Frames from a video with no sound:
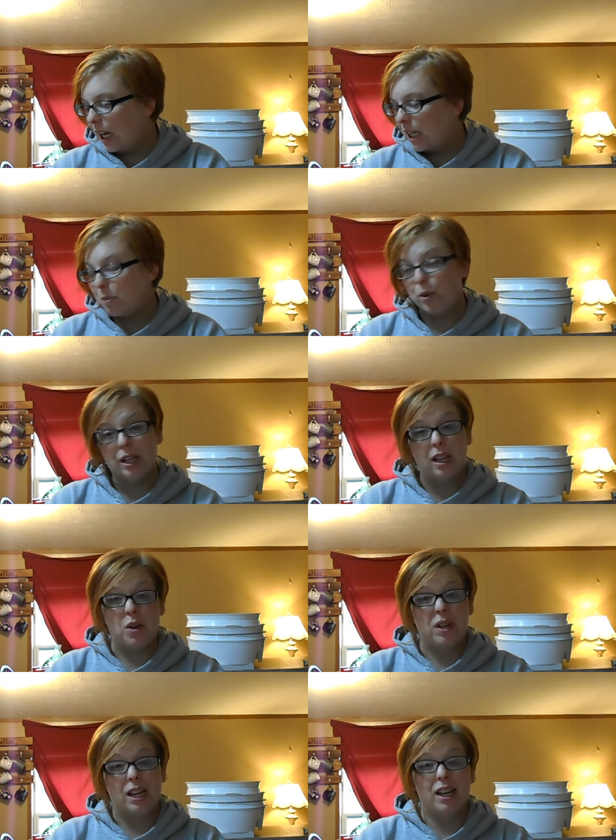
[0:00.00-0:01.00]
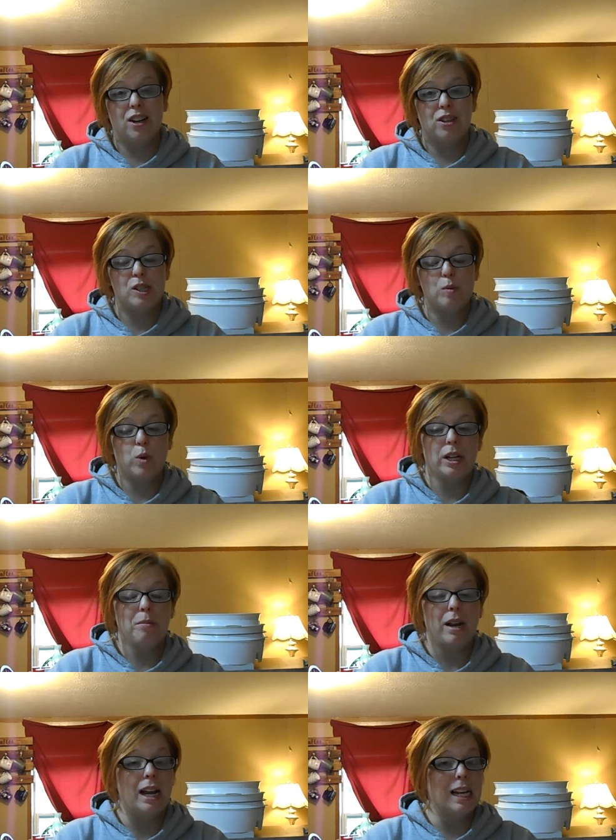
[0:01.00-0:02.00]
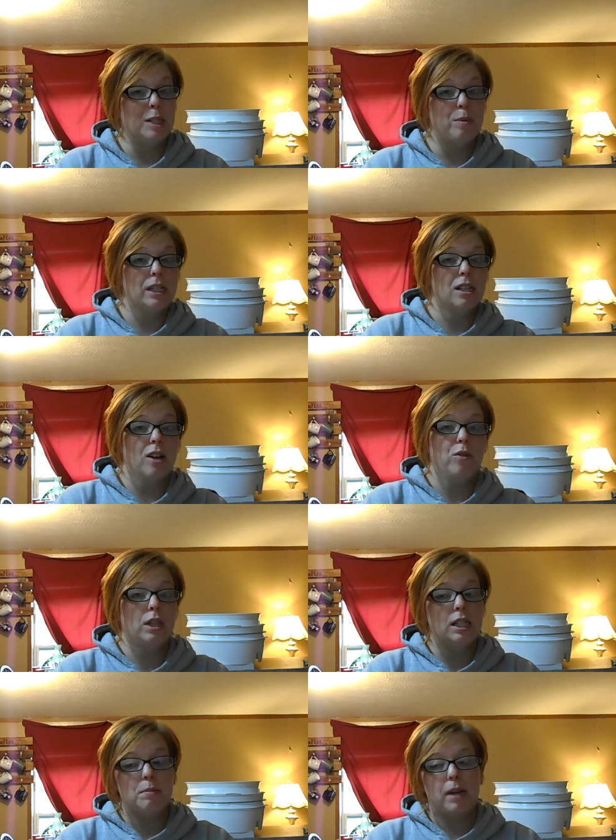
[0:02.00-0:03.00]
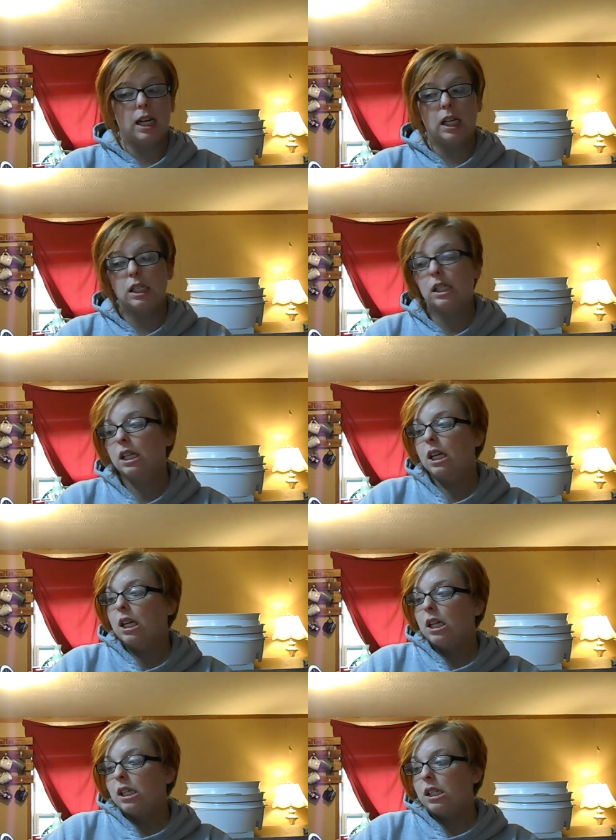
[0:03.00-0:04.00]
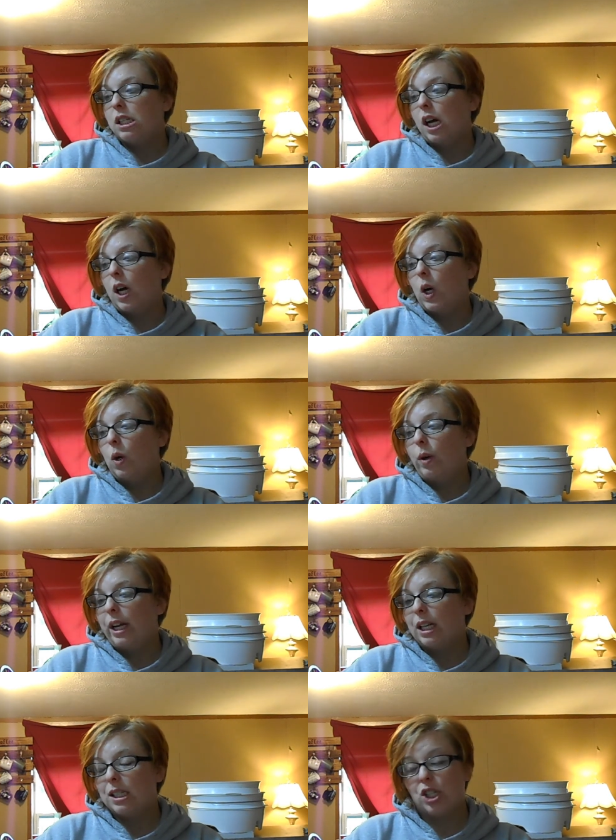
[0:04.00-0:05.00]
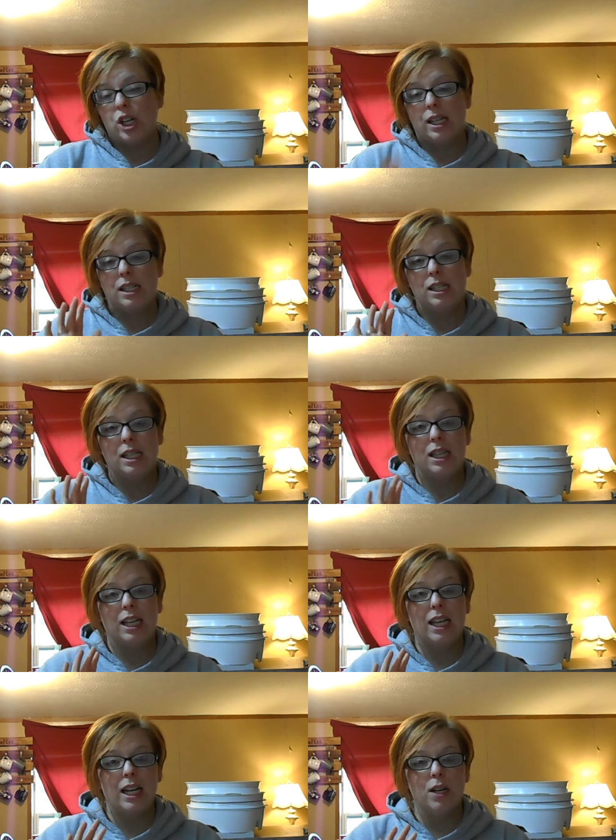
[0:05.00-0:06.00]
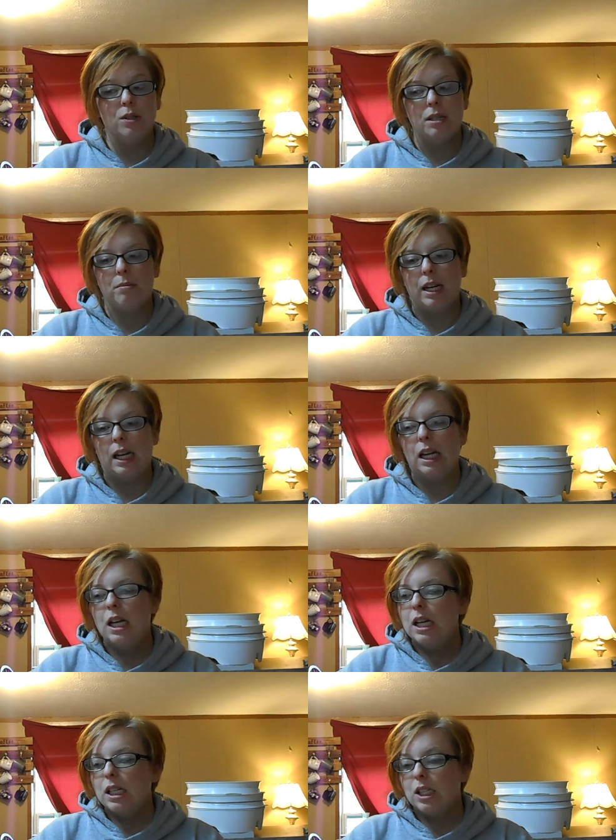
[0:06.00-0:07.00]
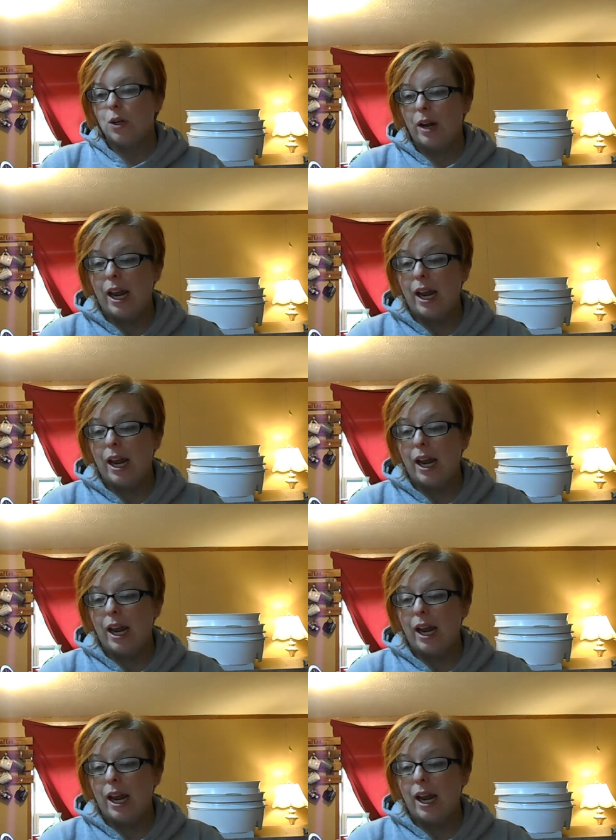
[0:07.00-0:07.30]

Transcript: It's pretty low-key here this morning. My husband's off with his buddies, so it's just the kiddos and me. So I